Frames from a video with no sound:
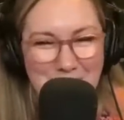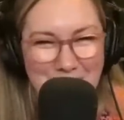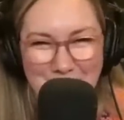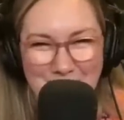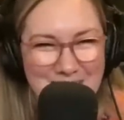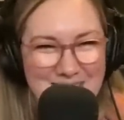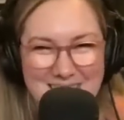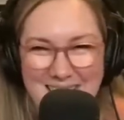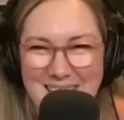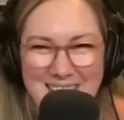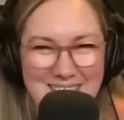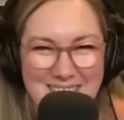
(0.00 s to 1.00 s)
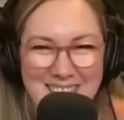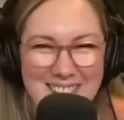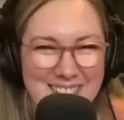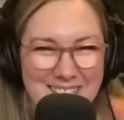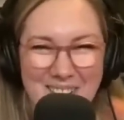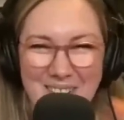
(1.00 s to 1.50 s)
but the way she said it just
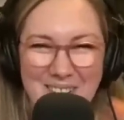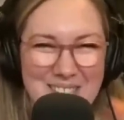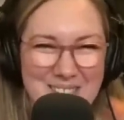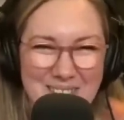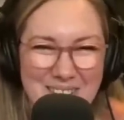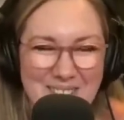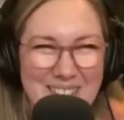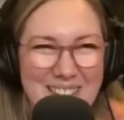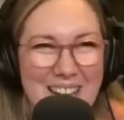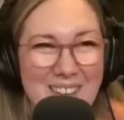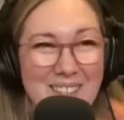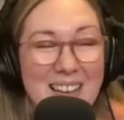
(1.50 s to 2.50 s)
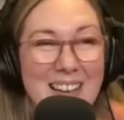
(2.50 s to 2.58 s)
always made me laugh.